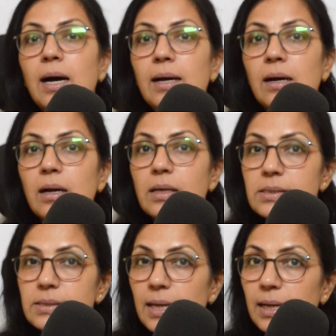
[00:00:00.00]
a
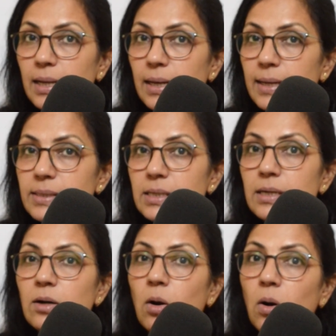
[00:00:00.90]
single
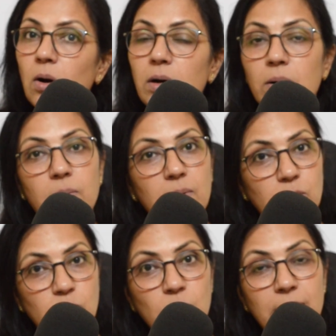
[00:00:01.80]
letter or
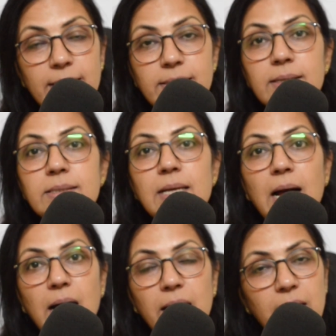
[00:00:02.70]
two letters
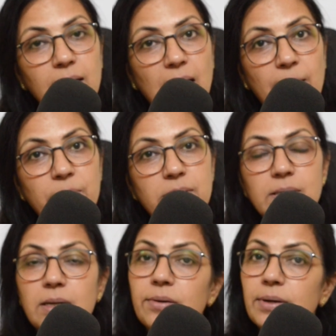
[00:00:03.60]
are in
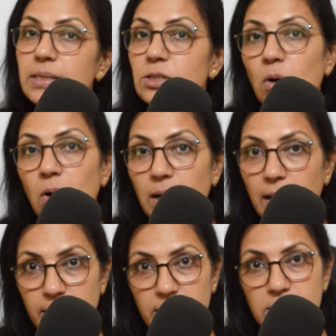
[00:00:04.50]
capital, rest all
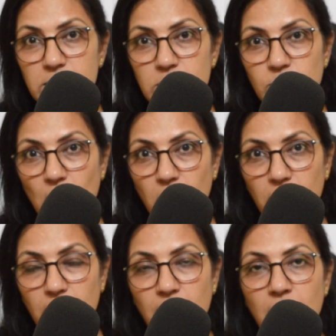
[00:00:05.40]
are in
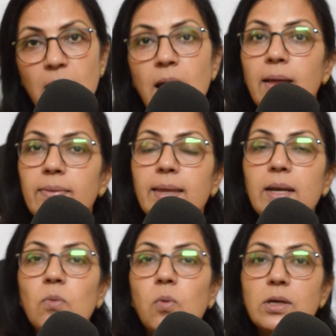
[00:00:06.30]
small.
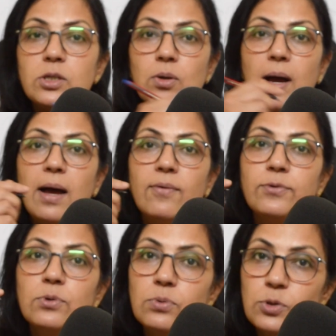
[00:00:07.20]
Then what you
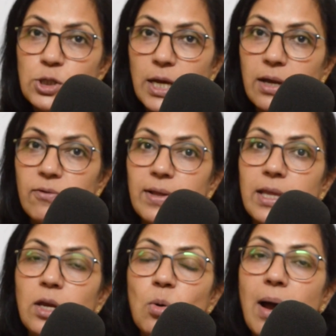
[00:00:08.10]
have to check
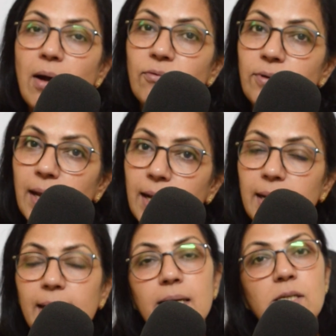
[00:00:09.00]
whether you have
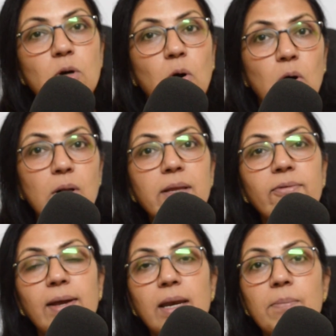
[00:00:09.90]
declared all the
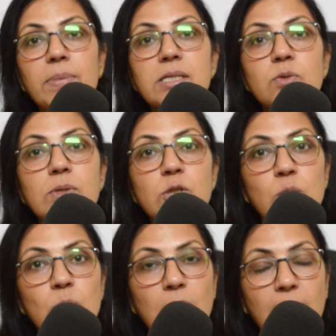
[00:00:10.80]
variables which
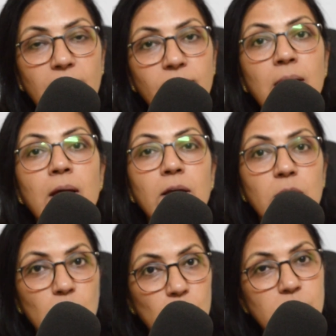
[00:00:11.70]
you have
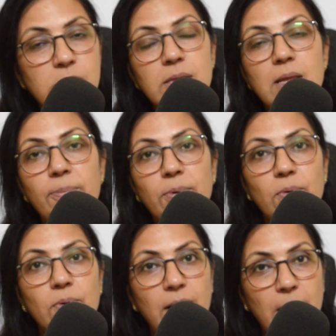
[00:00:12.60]
used in the
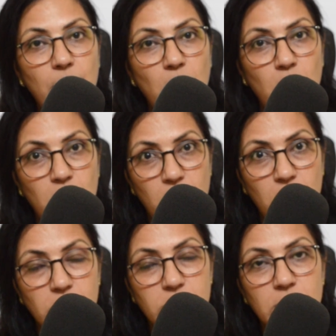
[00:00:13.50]
program or
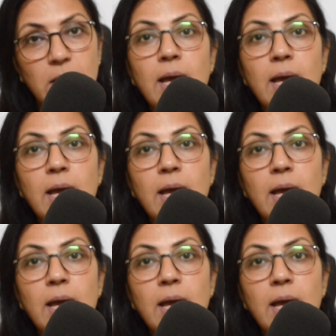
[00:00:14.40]
not.